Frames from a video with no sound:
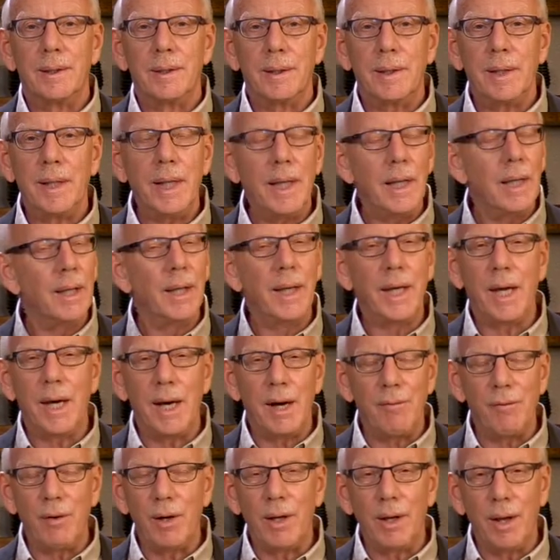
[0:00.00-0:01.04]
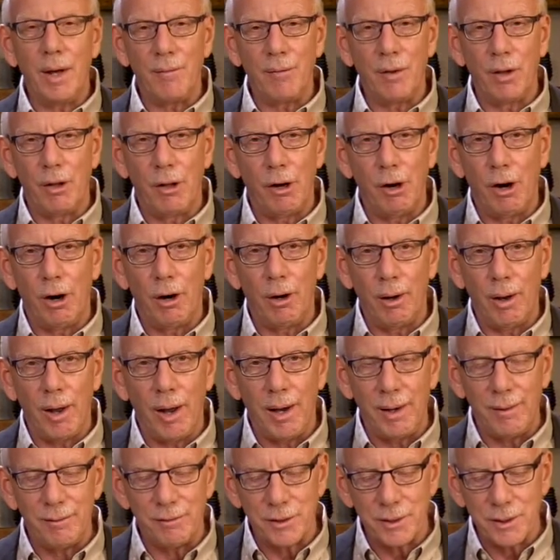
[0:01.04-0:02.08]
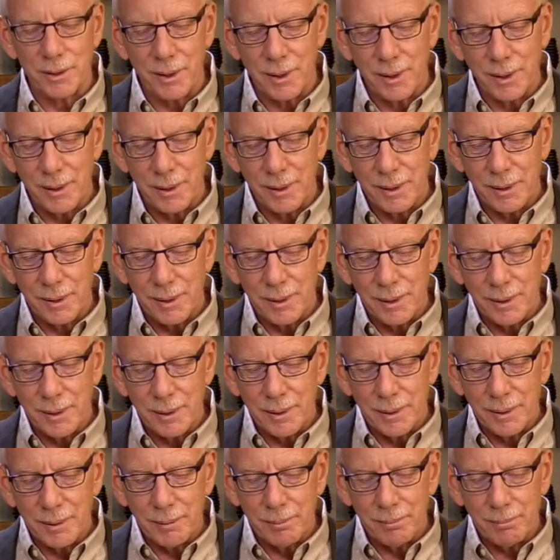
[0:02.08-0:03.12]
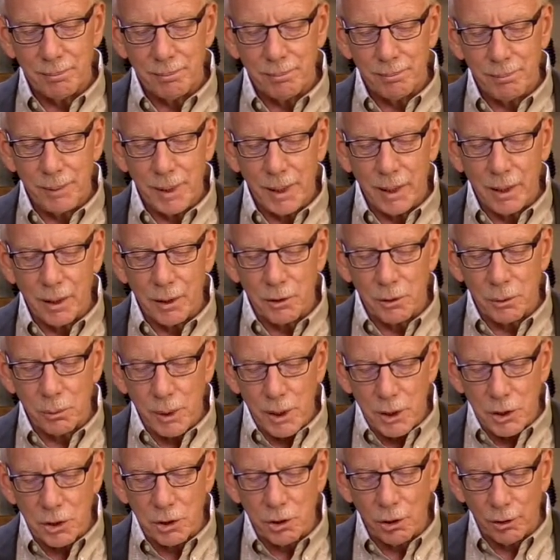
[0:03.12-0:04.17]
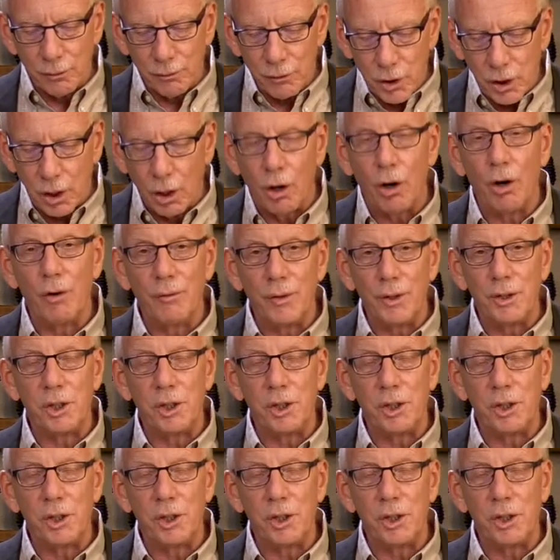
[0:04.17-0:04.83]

healing at every level in our lives because we serve Jehovah